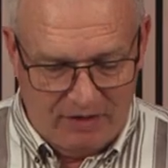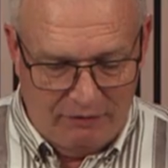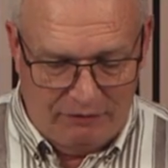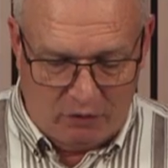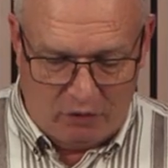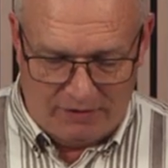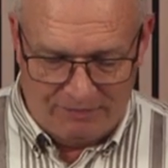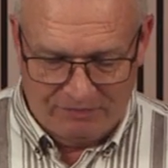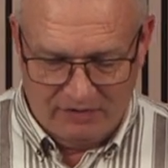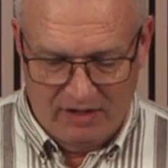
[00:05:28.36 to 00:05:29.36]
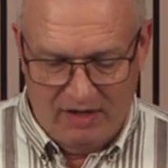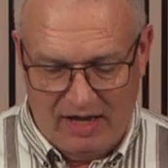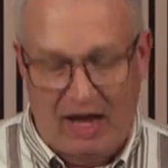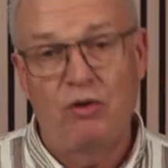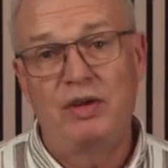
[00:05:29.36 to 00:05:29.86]
four,
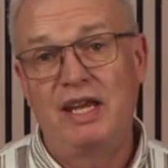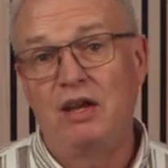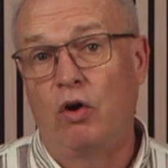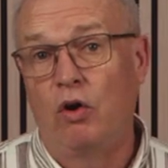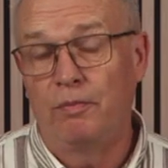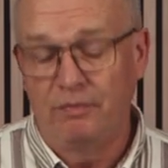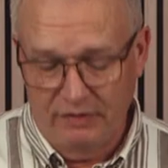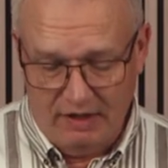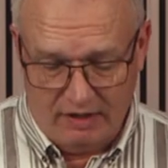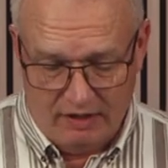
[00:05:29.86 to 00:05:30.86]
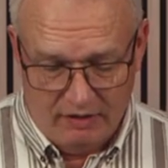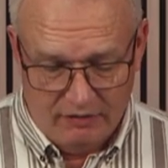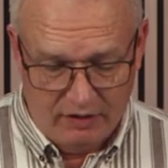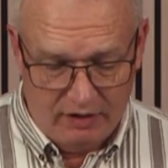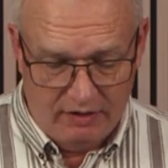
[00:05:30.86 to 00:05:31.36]
how He opened the
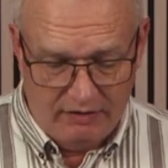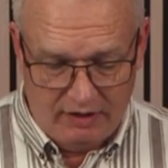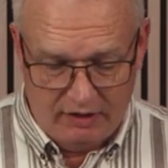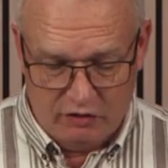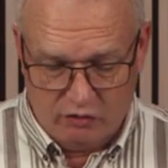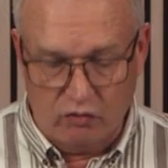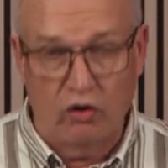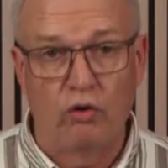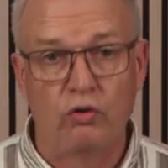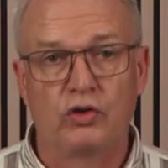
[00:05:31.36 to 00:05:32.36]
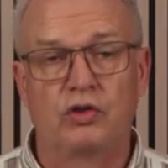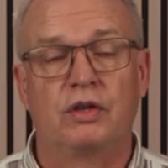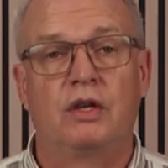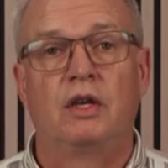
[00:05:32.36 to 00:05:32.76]
the, the scrolls,